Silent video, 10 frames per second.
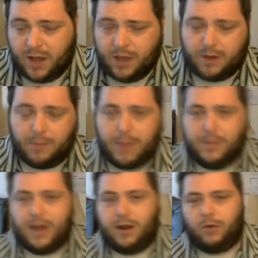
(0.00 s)
there may
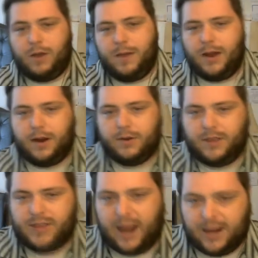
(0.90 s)
be an agreement under the
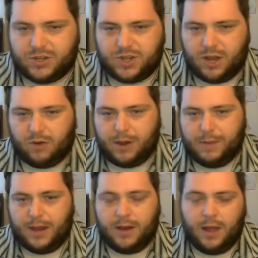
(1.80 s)
tenancy
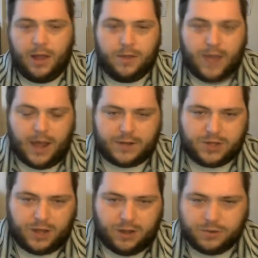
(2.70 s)
agreement that
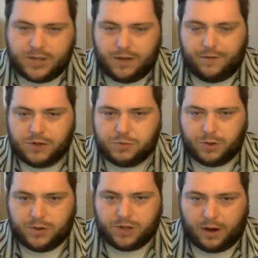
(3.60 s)
those
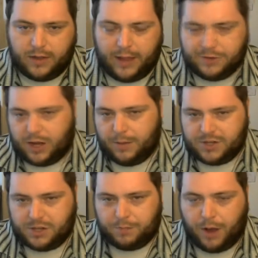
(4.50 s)
individuals are allowed to come
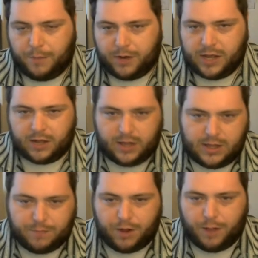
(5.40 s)
into the property, clean
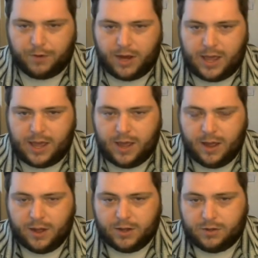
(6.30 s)
the property,
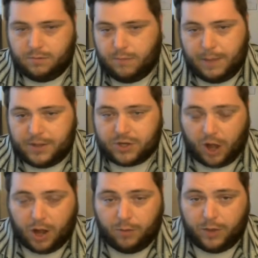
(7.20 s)
maybe
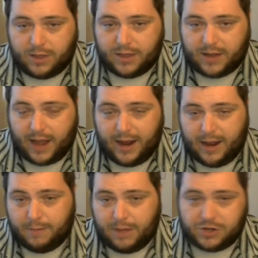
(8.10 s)
talk with the
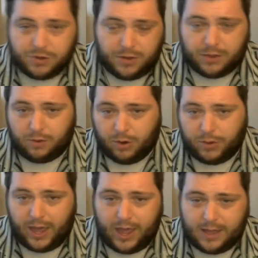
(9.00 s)
tenant, make sure that they're
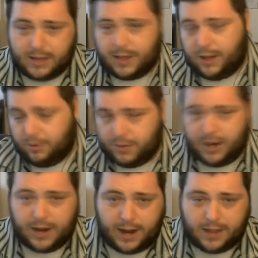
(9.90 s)
okay, that they don't
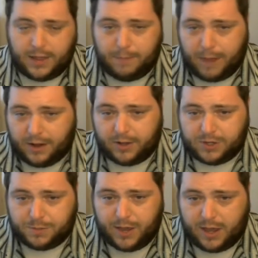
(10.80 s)
need anything medically
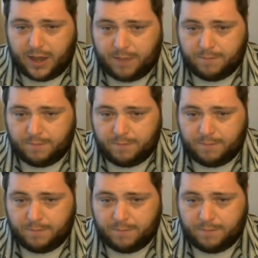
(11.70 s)
speaking.